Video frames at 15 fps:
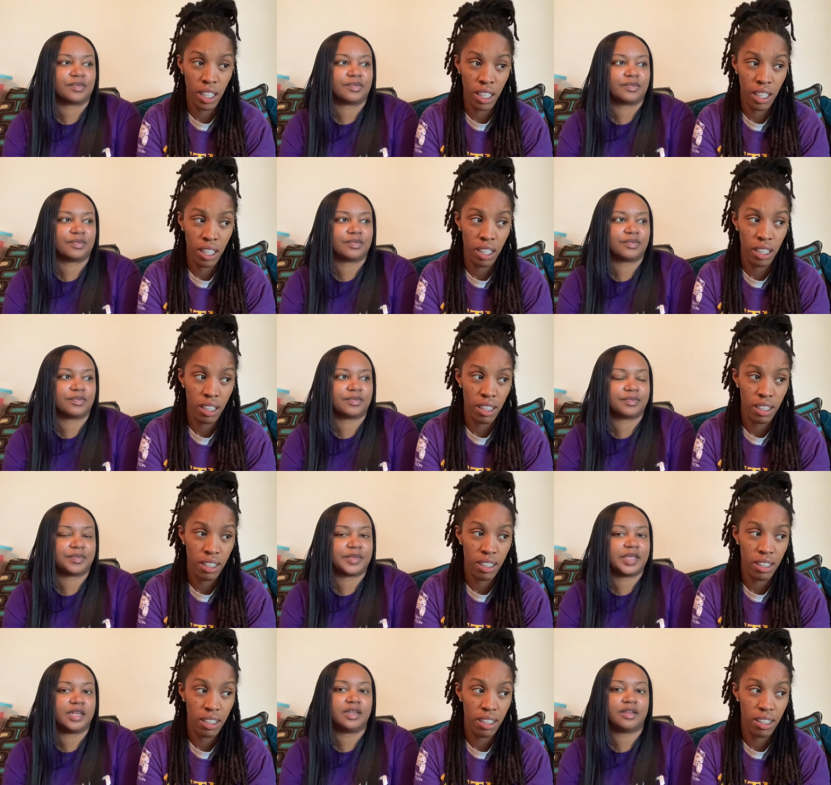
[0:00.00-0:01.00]
Speaker 1: the
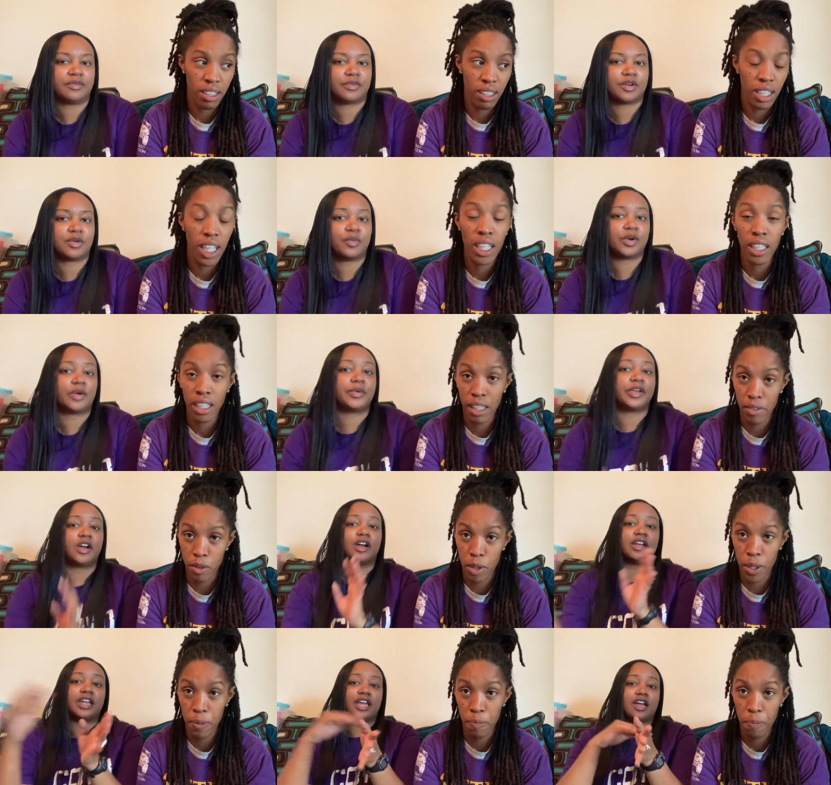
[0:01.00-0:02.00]
living room where we
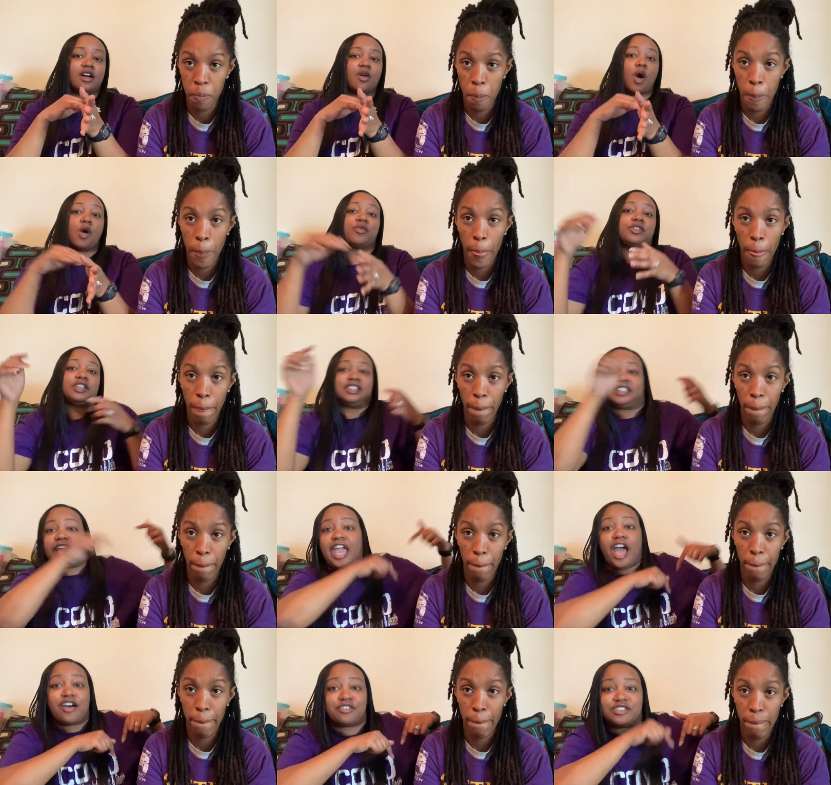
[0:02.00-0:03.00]
are now, on this
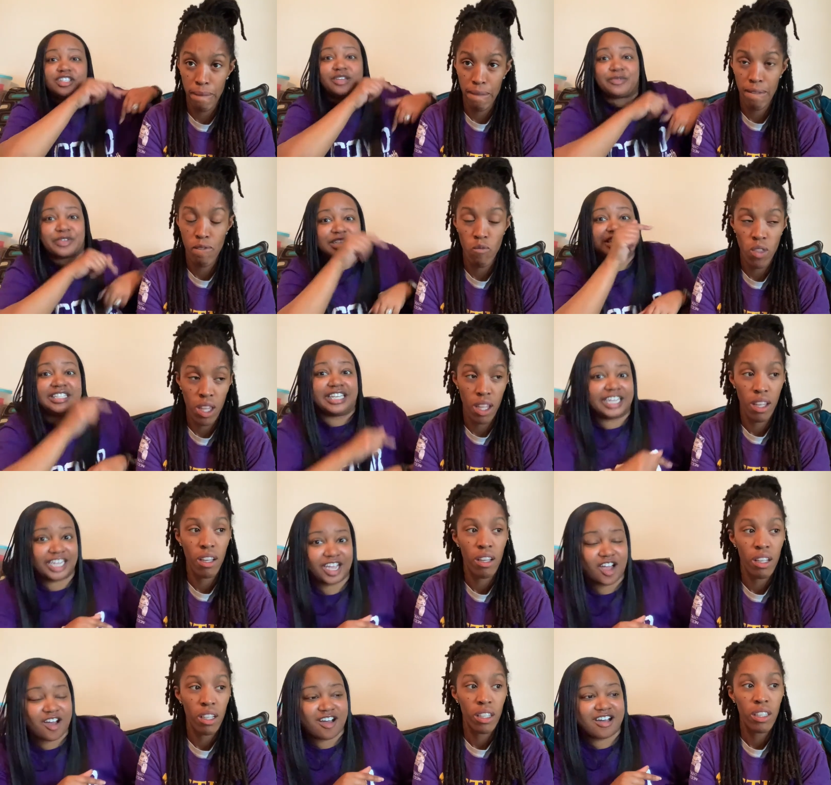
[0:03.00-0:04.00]
couch that we're
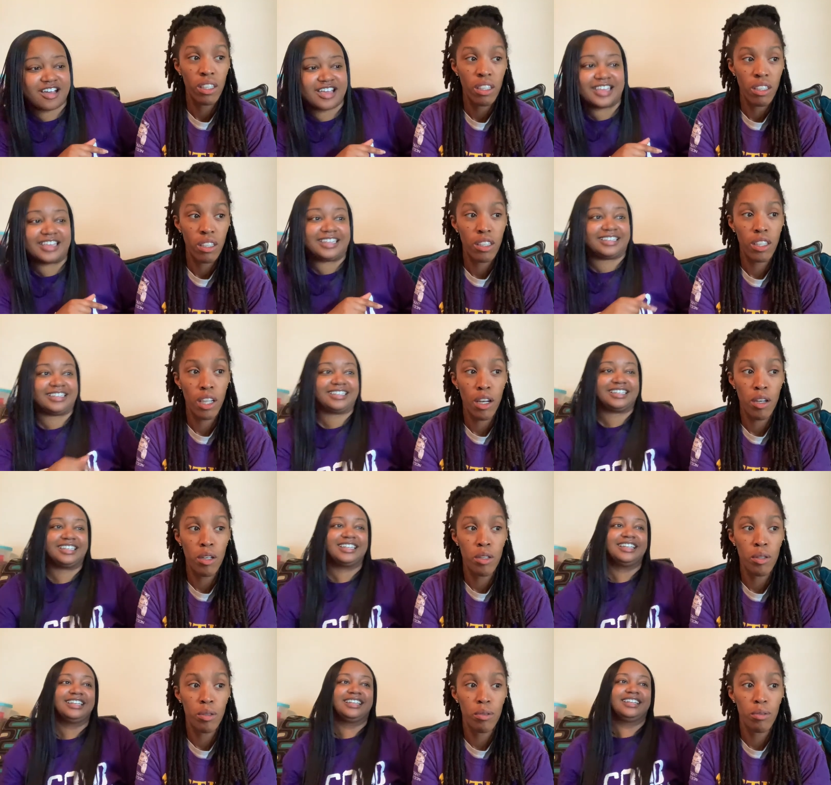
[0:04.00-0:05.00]
sitting on.
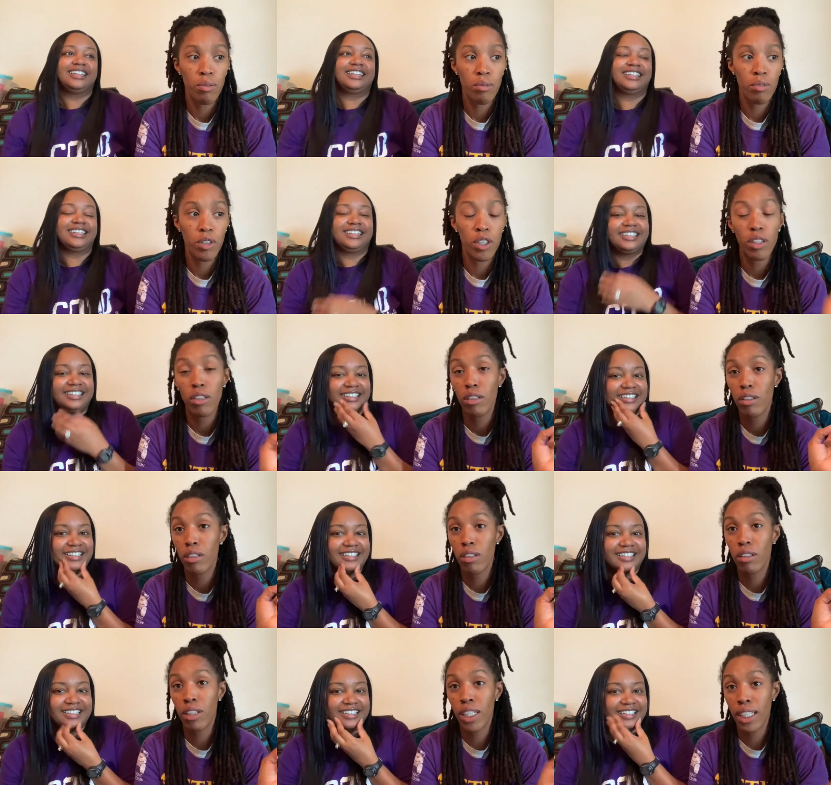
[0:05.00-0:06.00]
So
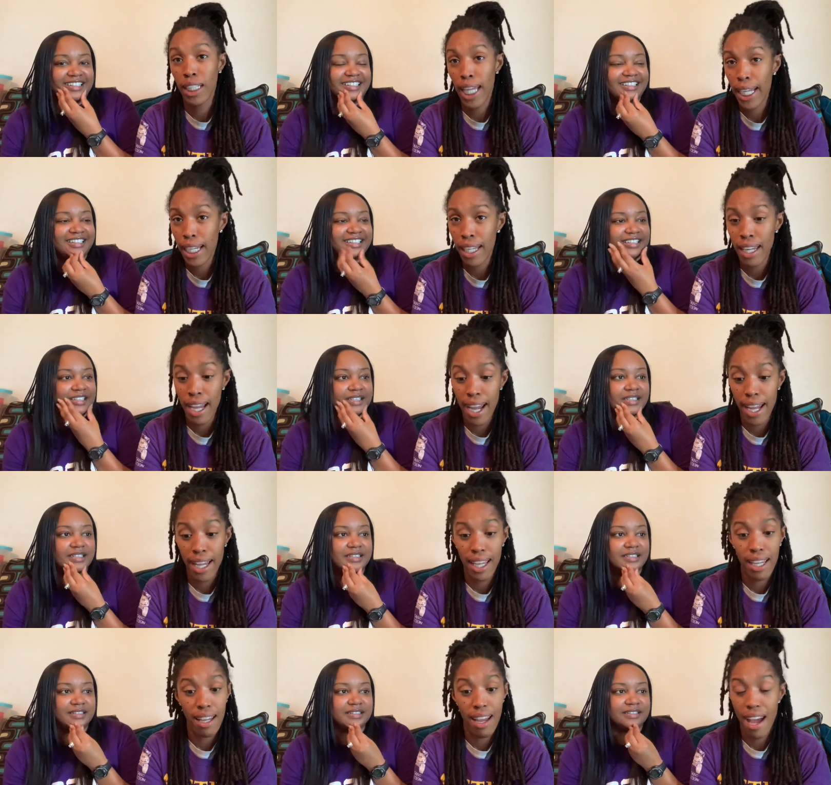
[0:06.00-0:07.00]
Speaker 2: the second
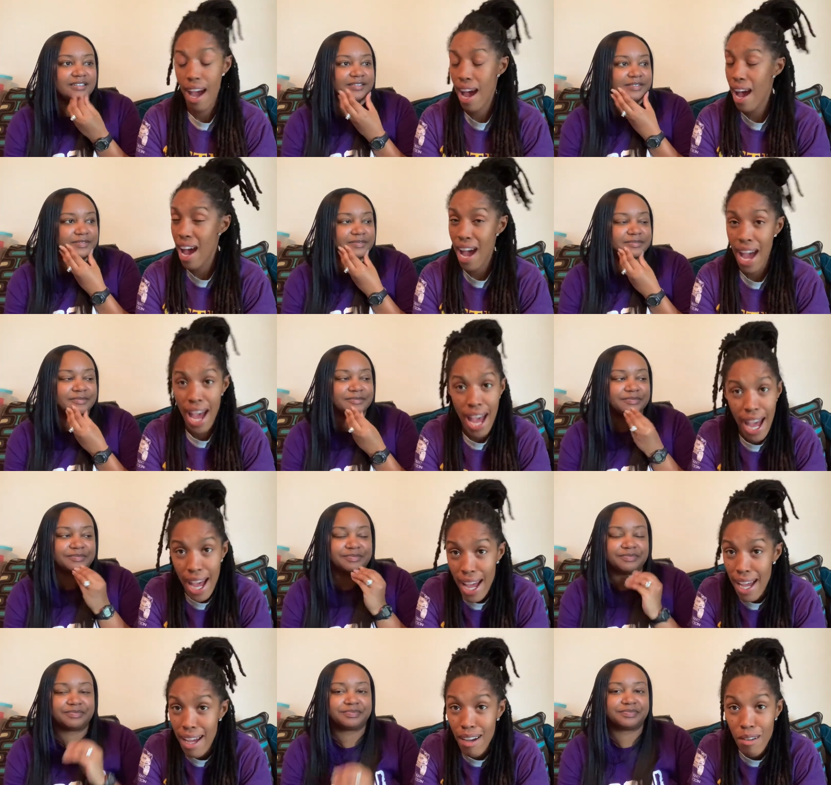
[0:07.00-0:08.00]
night,
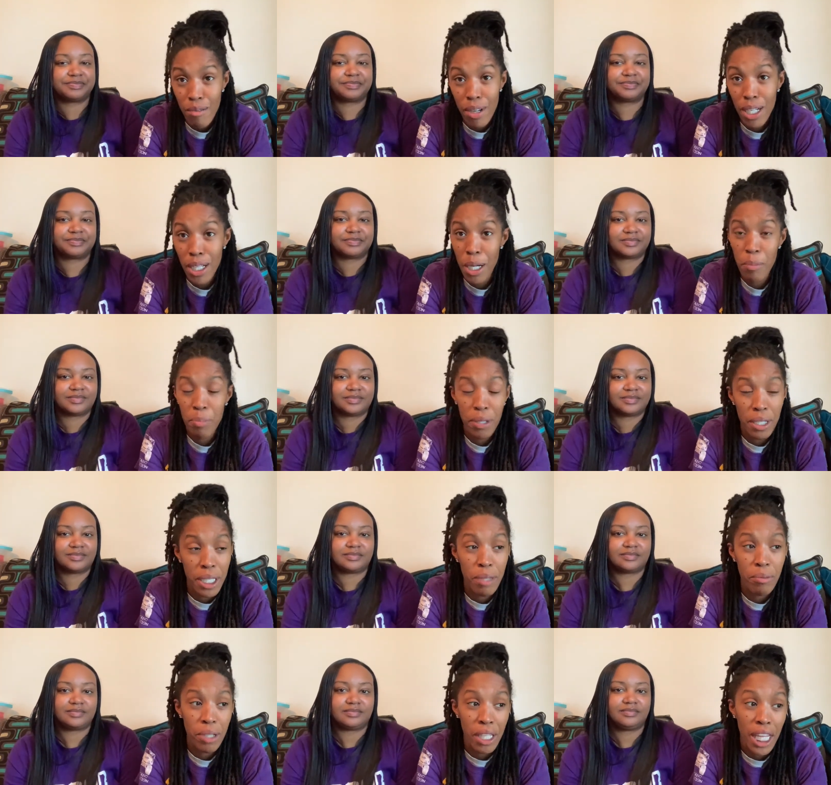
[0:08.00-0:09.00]
I wasn't gonna put
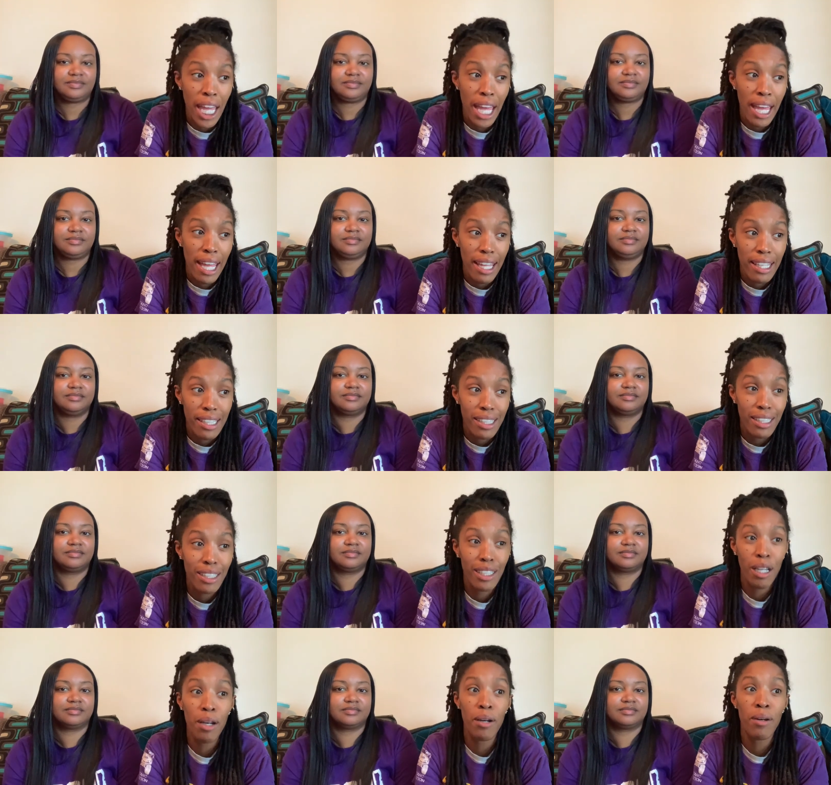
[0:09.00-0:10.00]
up with that.
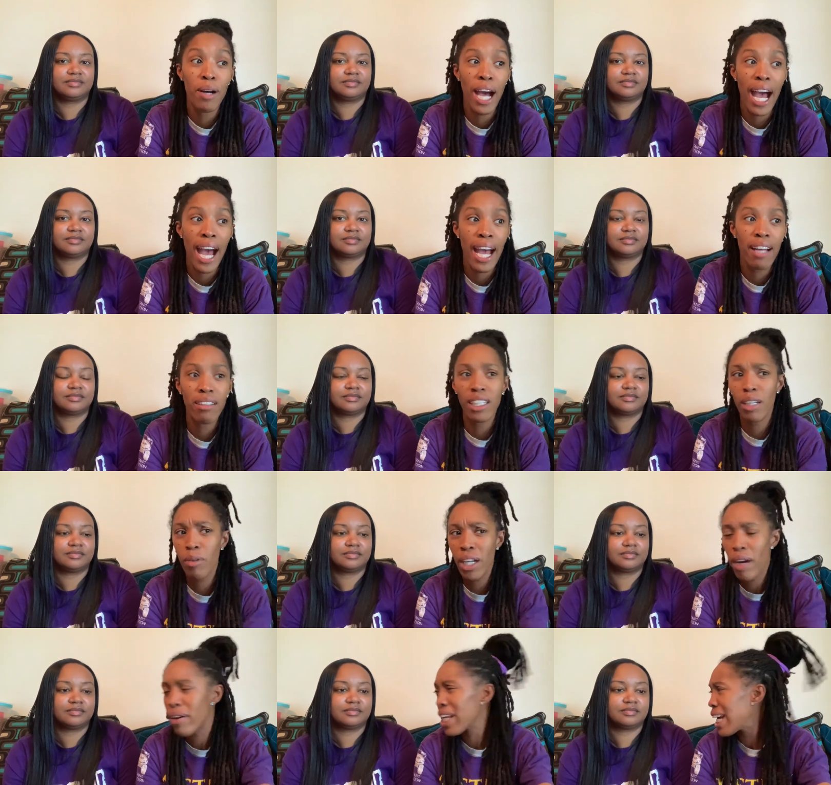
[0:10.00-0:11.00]
So did
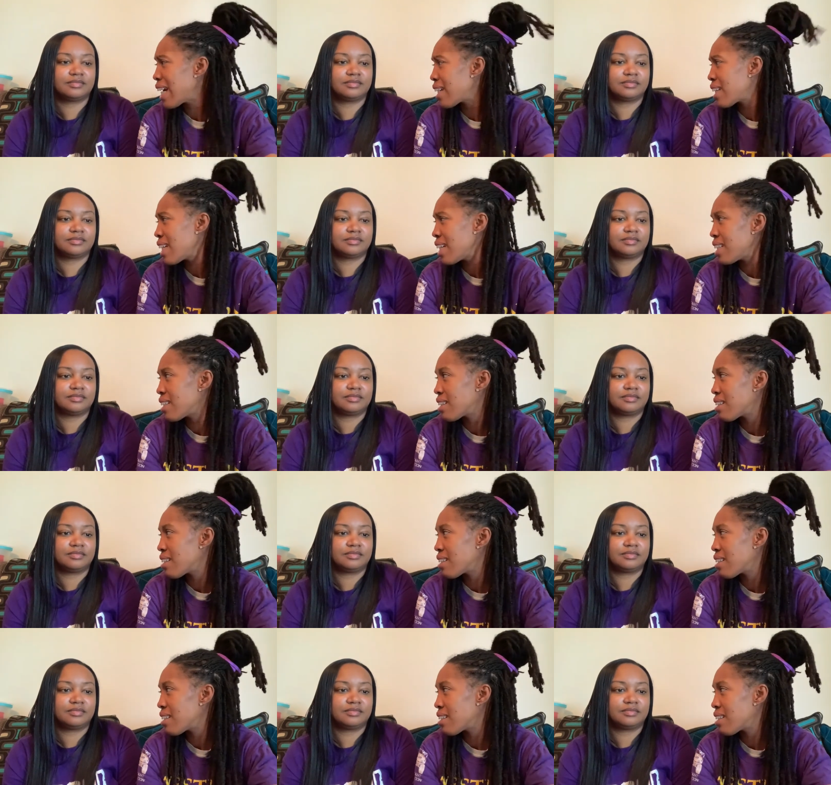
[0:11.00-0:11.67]
we already have this?